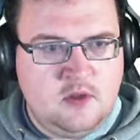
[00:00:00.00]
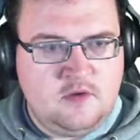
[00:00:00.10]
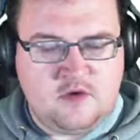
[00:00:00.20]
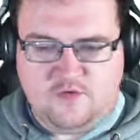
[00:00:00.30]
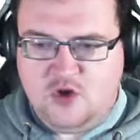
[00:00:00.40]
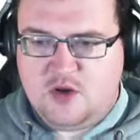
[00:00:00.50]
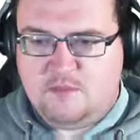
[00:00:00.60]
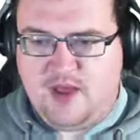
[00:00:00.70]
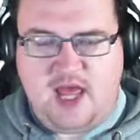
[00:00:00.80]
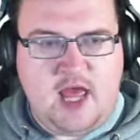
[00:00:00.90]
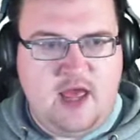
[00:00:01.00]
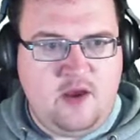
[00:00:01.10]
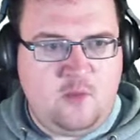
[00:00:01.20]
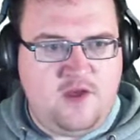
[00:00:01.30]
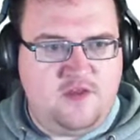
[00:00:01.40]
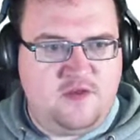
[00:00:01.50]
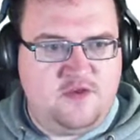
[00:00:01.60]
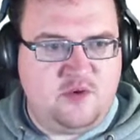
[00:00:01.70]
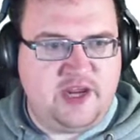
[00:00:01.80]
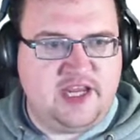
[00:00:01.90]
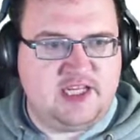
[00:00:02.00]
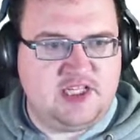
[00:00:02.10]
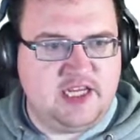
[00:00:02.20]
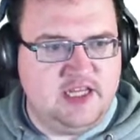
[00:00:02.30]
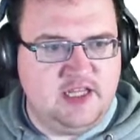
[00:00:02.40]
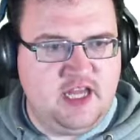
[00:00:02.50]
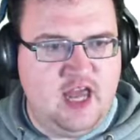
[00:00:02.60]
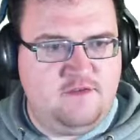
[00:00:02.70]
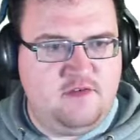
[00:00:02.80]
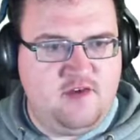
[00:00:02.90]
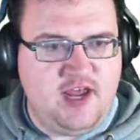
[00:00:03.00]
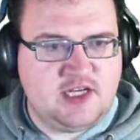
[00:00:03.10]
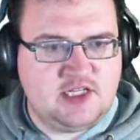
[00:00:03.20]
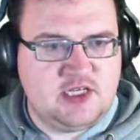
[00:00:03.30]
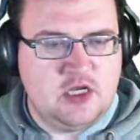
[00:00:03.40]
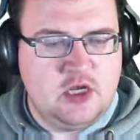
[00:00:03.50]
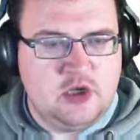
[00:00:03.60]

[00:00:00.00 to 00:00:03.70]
So if you compare where the 3 is in the f of x